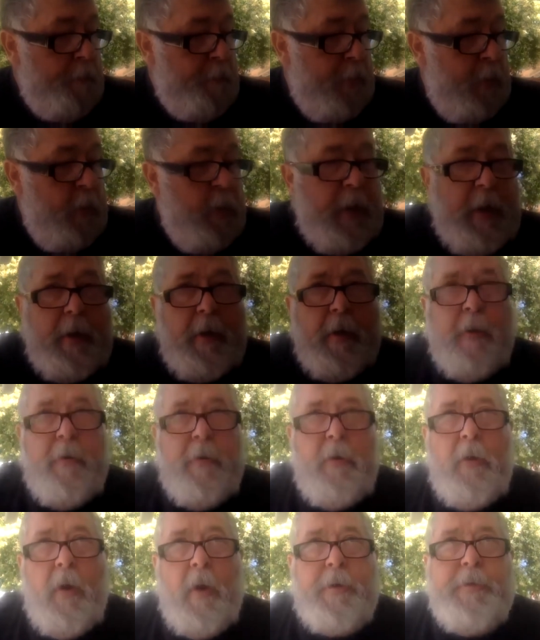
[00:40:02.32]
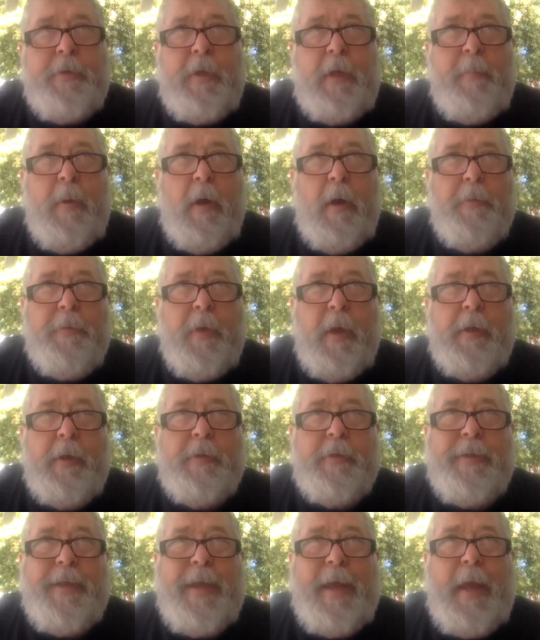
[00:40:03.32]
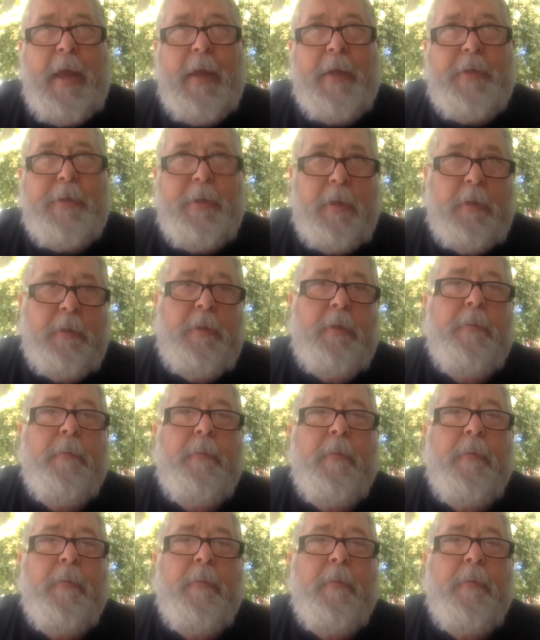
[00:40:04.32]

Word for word: Berlin, New York City marathons canceled.